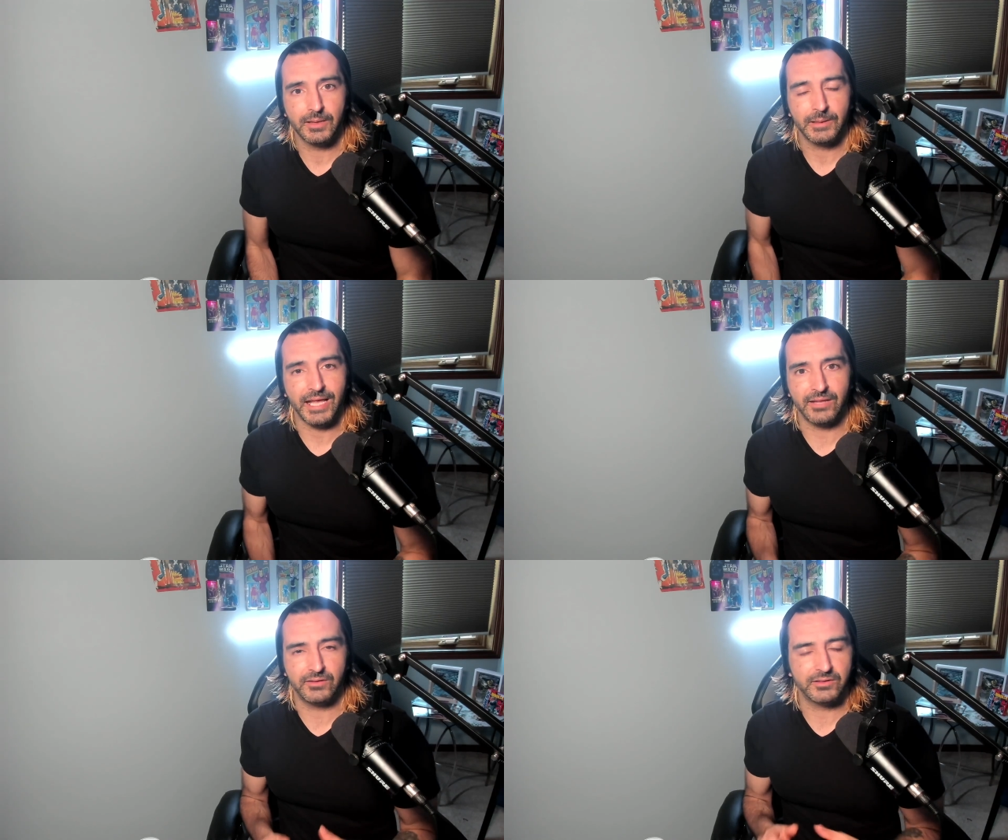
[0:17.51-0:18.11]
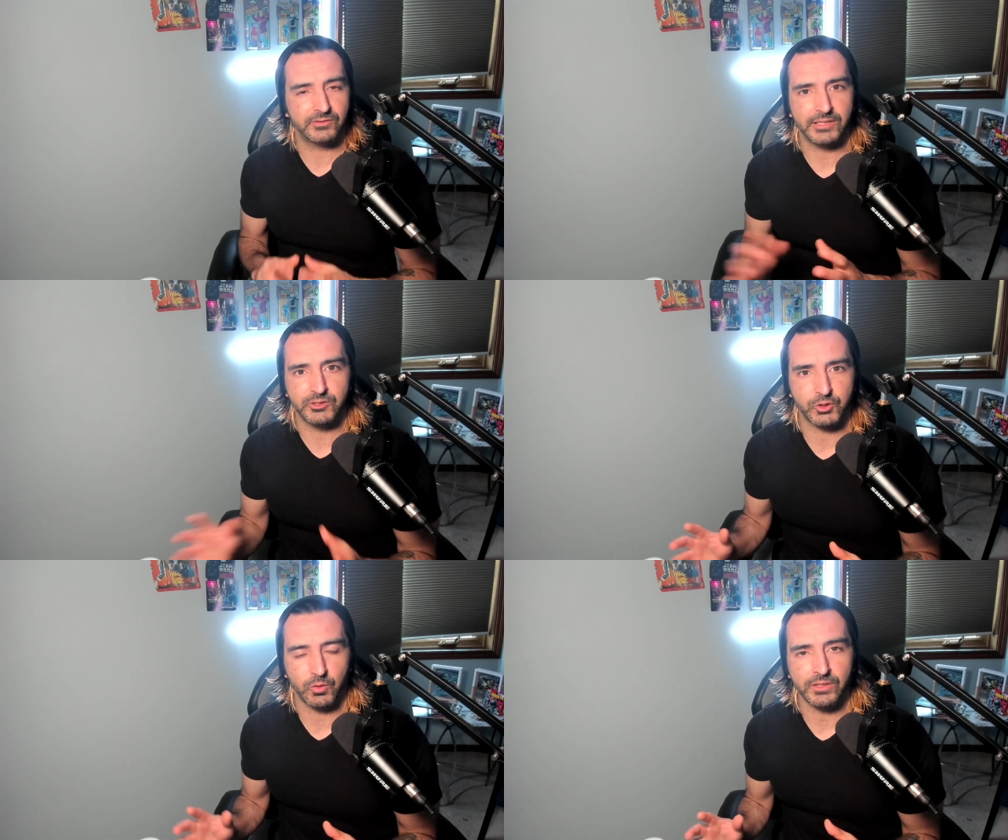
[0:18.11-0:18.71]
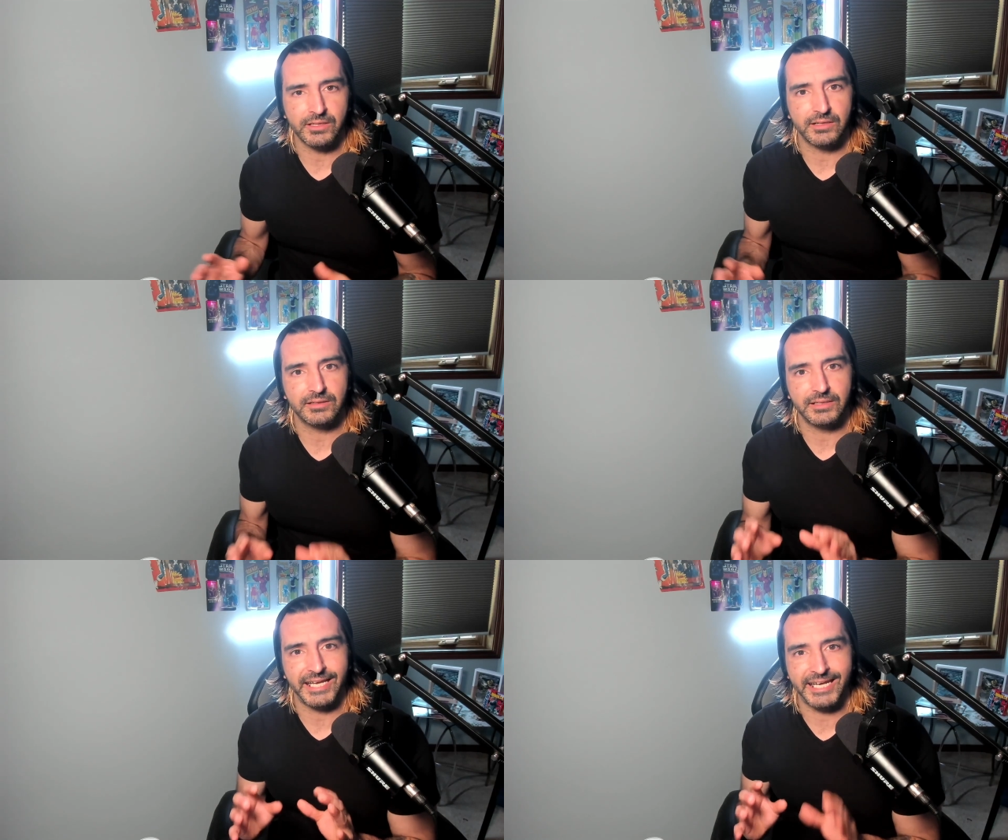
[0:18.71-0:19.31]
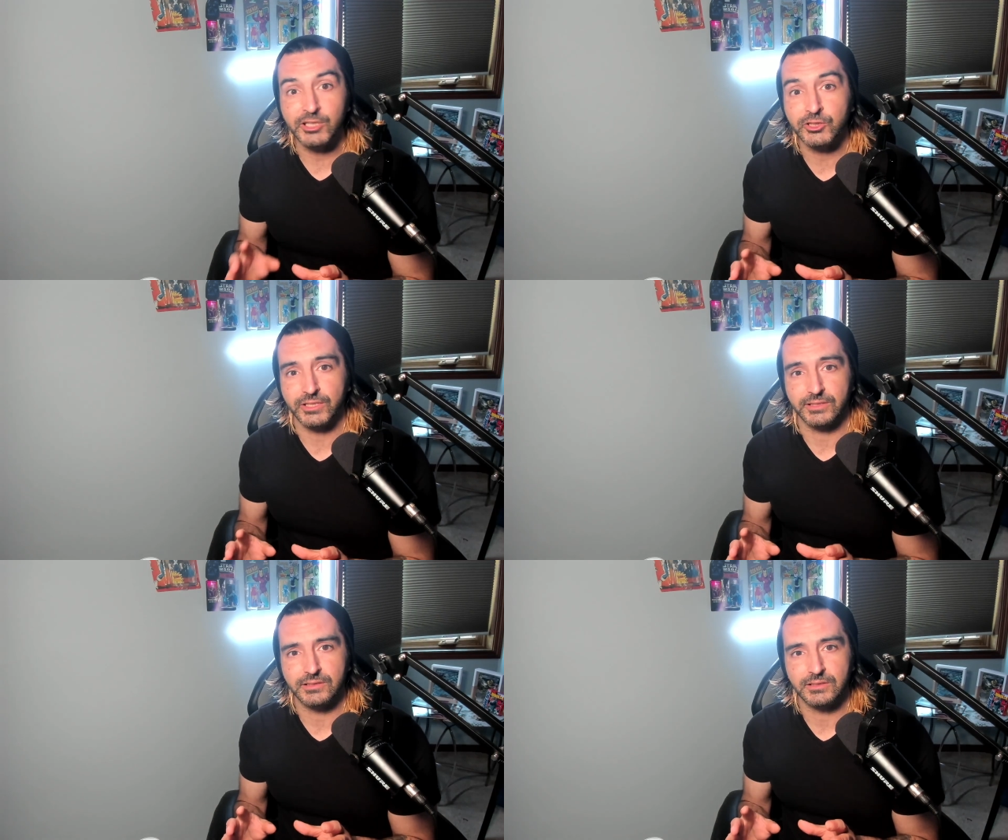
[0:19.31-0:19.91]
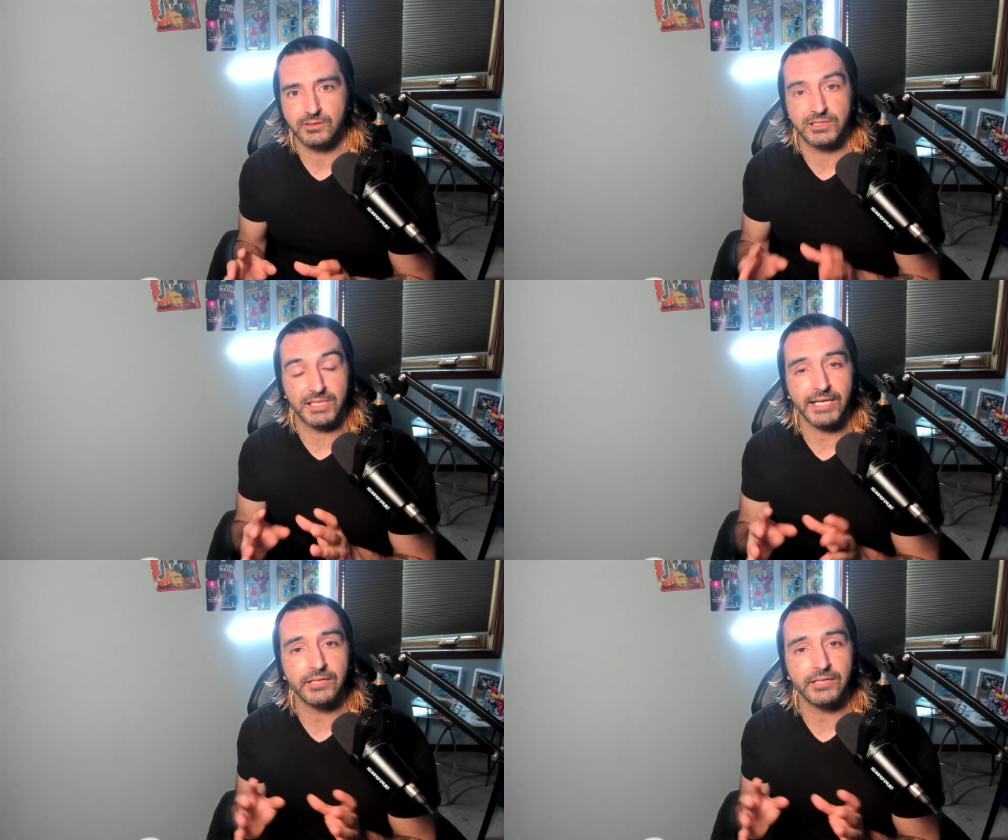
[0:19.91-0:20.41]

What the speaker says: And in short, designing